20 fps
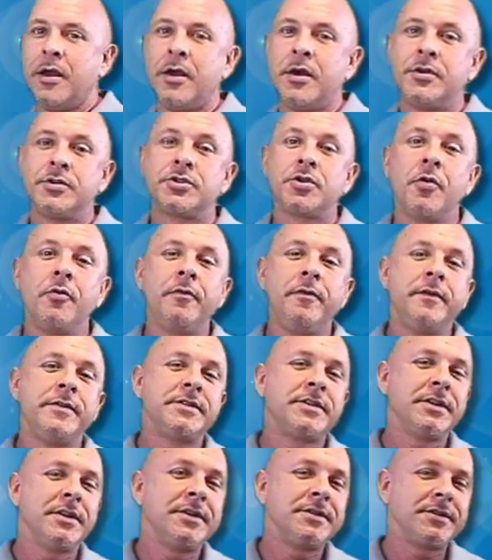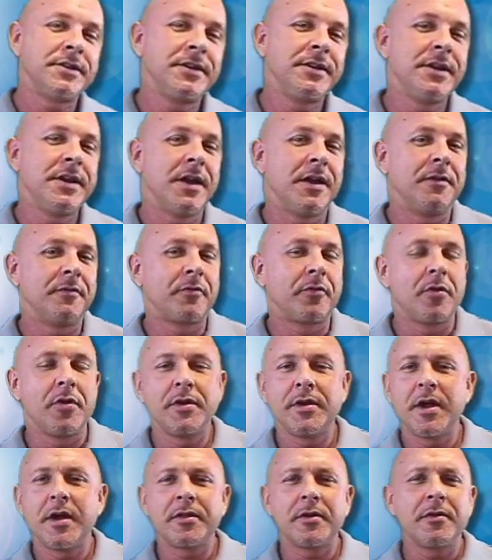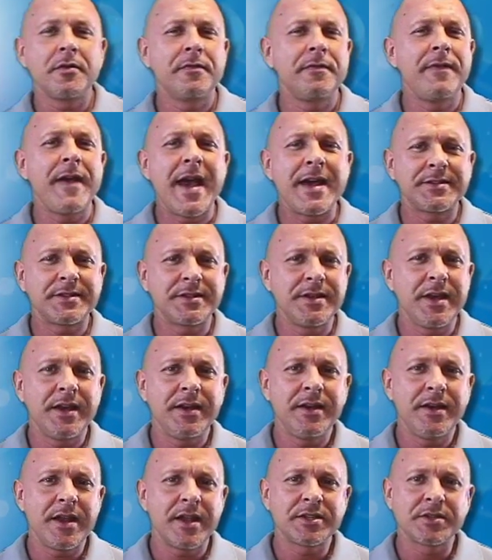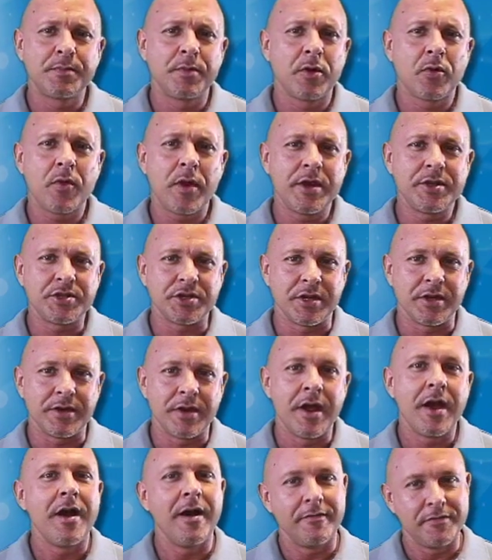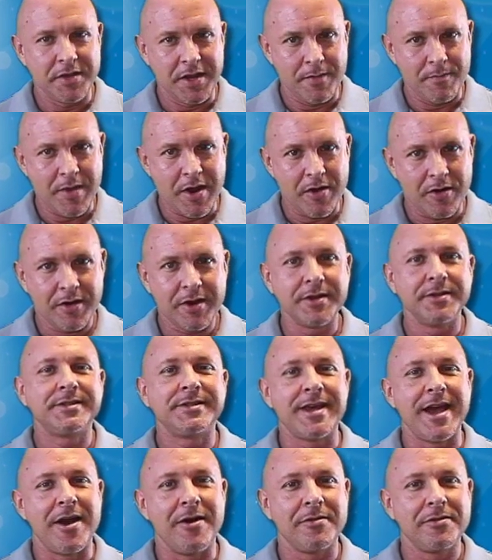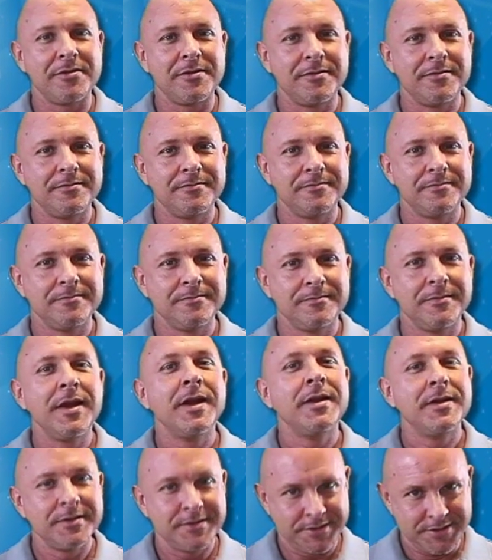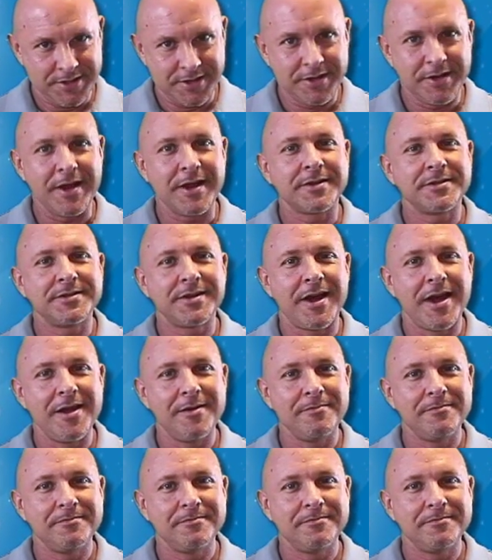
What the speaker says: So visit us again for another fascinating exploration of the American South. See you next time.